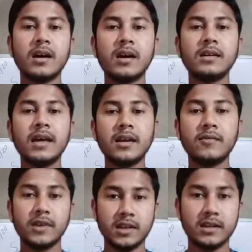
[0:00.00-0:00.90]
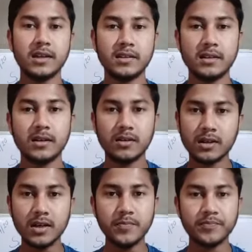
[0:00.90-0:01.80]
they invented.
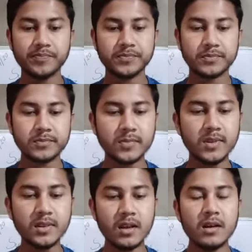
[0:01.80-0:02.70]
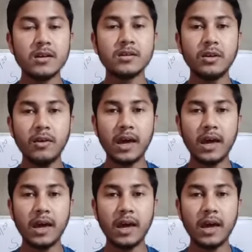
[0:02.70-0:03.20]
Okay. So